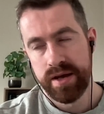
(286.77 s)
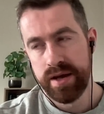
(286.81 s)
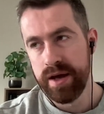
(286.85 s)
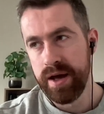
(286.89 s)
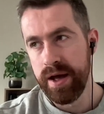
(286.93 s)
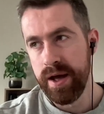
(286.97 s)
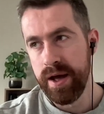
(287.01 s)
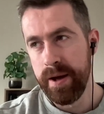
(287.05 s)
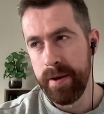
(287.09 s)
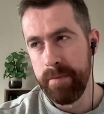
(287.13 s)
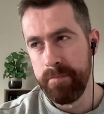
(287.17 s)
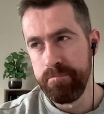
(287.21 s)

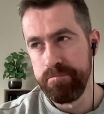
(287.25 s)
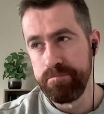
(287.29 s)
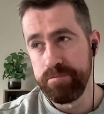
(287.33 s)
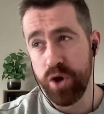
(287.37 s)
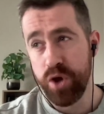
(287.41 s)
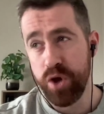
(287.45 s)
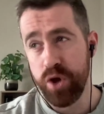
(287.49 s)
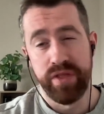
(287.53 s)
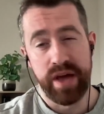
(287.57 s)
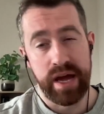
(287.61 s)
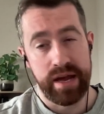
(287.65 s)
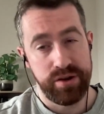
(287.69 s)

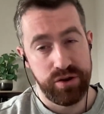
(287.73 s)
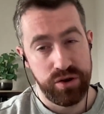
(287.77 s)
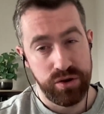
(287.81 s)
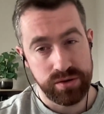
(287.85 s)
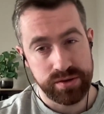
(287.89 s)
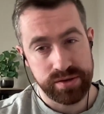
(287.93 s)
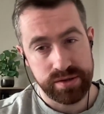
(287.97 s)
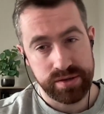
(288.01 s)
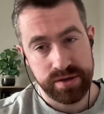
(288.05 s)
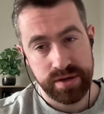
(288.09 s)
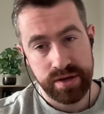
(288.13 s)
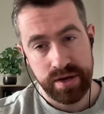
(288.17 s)
On that
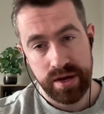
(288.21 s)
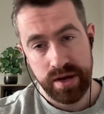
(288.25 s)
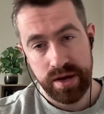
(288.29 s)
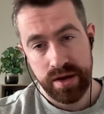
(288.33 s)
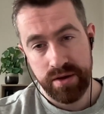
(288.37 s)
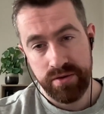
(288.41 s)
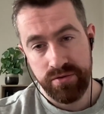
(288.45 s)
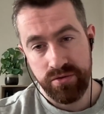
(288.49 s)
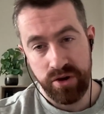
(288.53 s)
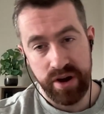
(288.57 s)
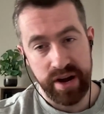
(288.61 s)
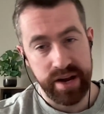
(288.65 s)
note,
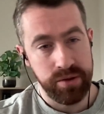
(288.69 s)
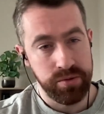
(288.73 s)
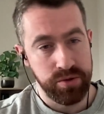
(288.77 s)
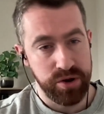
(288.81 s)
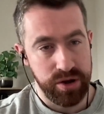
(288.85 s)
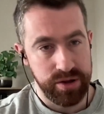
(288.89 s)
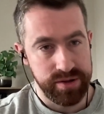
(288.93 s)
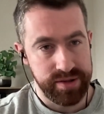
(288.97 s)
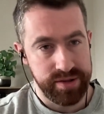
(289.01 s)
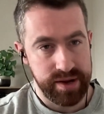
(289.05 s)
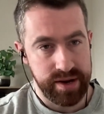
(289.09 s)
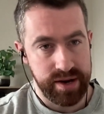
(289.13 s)
for anyone
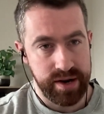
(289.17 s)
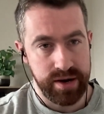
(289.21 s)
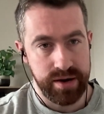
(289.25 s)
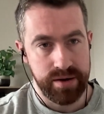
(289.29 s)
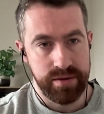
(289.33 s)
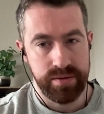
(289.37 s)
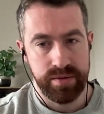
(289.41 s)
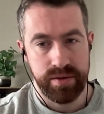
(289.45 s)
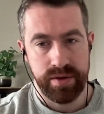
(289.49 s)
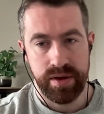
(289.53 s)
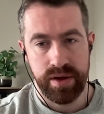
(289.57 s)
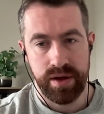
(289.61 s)
out
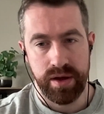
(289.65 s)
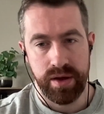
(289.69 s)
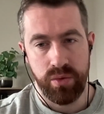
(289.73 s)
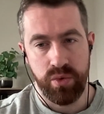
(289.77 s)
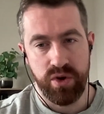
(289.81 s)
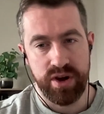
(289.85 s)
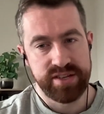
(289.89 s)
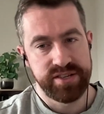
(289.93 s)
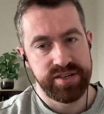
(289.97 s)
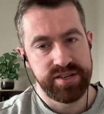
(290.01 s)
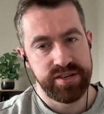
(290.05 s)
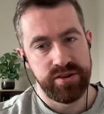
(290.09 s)
there
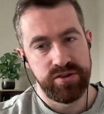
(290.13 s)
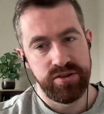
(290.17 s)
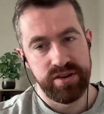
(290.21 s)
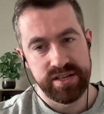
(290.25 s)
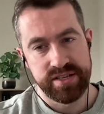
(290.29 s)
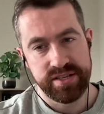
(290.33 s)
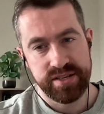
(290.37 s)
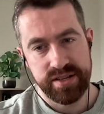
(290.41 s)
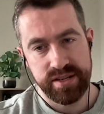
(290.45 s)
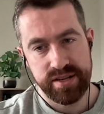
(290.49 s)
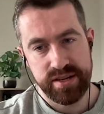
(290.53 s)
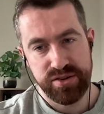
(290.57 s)
watching or
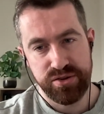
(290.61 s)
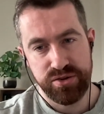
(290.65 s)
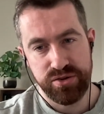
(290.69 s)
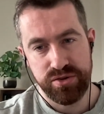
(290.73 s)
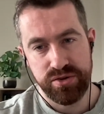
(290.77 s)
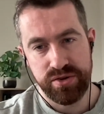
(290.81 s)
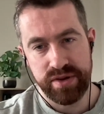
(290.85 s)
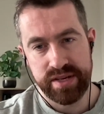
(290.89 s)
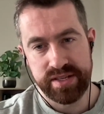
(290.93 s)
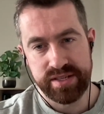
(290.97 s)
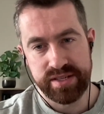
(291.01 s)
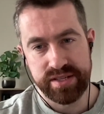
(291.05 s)
listening
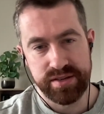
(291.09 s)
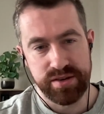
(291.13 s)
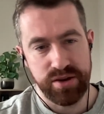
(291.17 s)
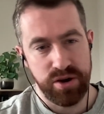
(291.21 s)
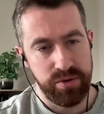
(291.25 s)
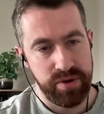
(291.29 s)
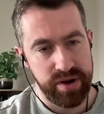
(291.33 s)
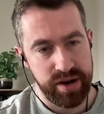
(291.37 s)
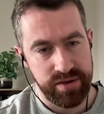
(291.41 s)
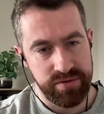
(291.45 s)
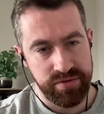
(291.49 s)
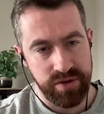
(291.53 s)
who isn't
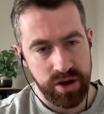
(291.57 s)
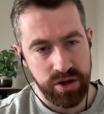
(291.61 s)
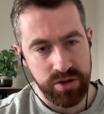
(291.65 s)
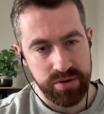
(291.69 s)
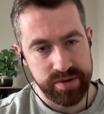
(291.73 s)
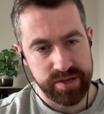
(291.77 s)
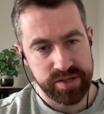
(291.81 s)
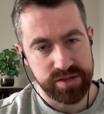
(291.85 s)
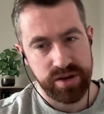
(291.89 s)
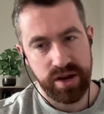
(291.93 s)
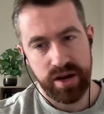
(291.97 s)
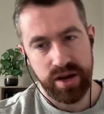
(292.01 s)
already
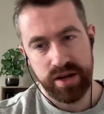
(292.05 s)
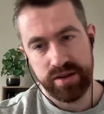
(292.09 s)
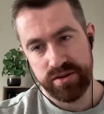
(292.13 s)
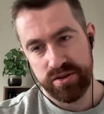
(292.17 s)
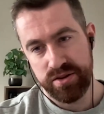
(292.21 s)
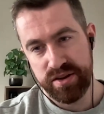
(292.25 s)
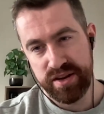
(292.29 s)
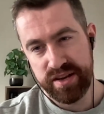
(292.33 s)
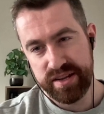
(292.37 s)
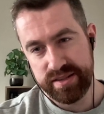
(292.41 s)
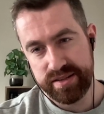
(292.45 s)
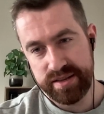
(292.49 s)
following Scott
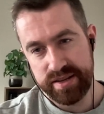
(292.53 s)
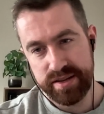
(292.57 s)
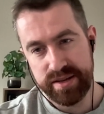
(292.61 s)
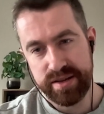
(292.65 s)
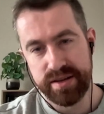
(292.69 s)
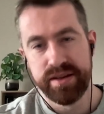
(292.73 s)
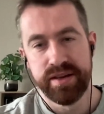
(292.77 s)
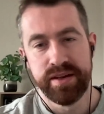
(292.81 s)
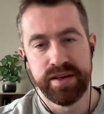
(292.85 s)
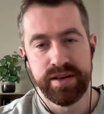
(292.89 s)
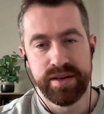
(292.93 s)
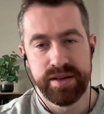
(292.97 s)
on LinkedIn,
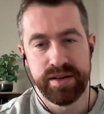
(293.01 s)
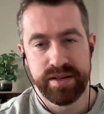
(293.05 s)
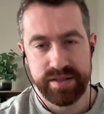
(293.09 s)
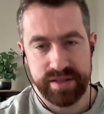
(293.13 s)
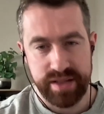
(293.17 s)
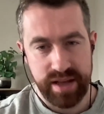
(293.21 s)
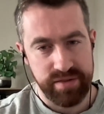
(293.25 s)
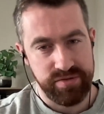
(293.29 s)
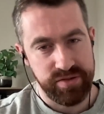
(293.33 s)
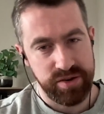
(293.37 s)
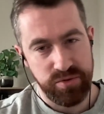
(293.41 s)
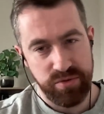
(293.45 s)

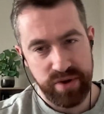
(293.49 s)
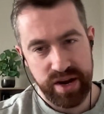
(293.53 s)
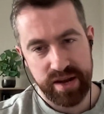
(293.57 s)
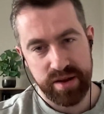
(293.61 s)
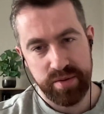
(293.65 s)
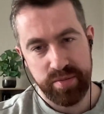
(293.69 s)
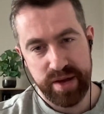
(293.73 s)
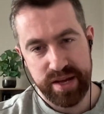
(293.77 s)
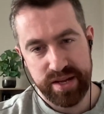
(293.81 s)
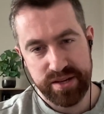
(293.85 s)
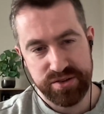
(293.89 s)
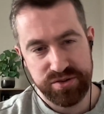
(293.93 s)
definitely
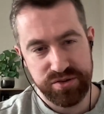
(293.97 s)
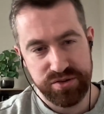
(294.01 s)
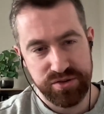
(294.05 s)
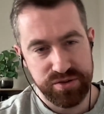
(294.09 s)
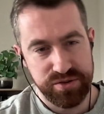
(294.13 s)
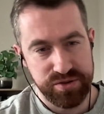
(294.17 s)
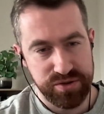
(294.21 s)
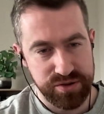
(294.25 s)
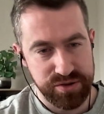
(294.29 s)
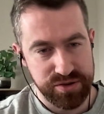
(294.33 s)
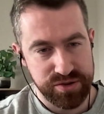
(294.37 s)
recommend you do